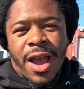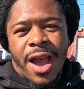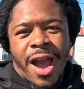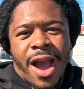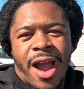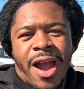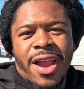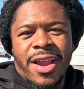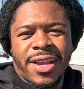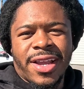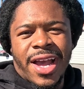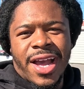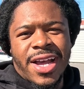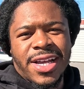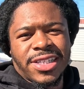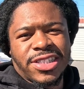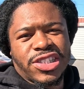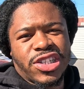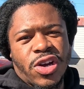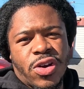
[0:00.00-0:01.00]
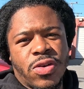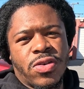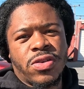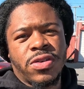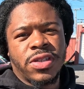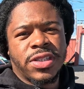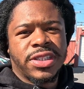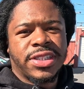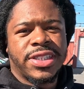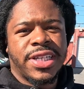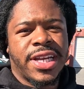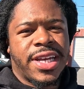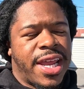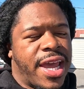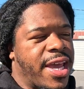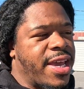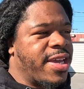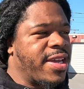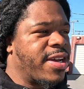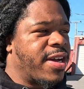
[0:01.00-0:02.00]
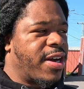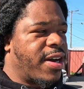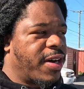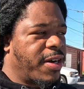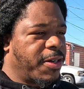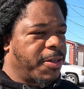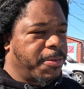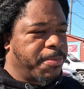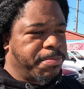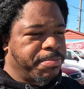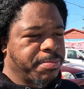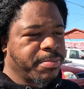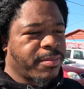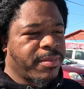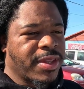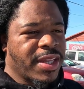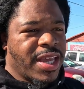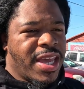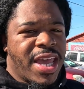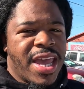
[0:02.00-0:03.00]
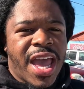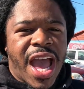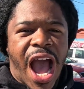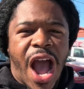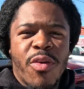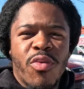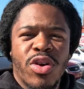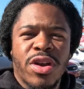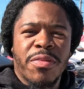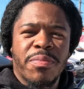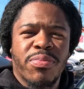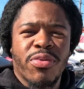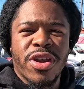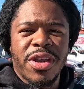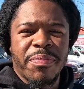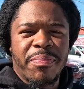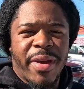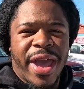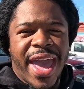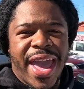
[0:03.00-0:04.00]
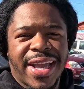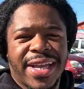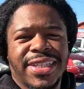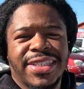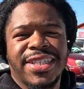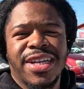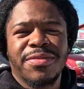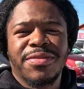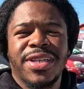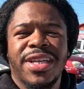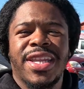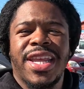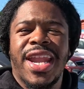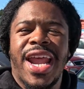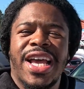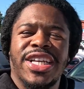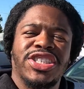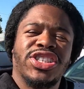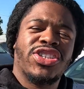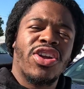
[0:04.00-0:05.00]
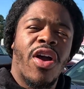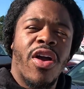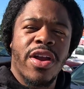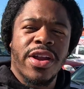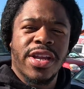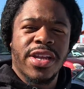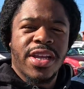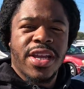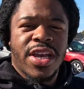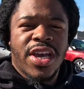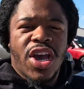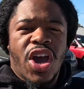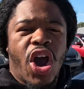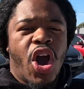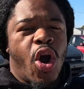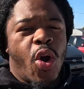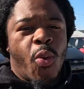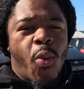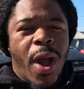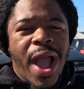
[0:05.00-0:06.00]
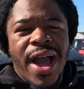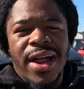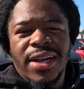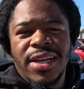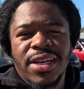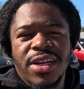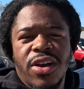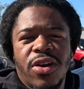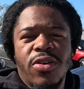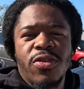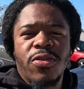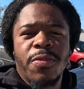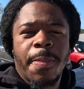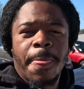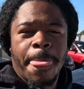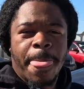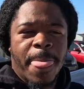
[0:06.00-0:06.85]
Alright guys, so today I want to bring back something that I started a while ago